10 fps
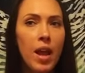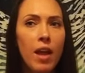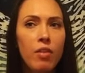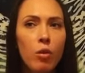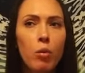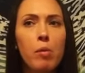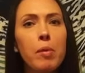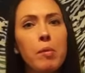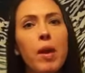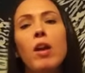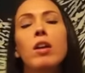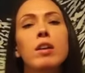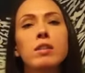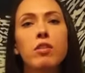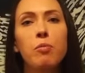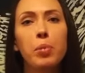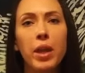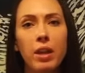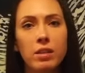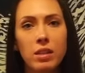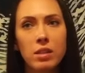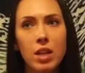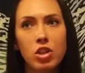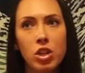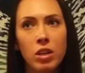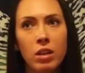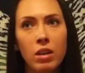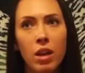and there will be areas of blank sensation,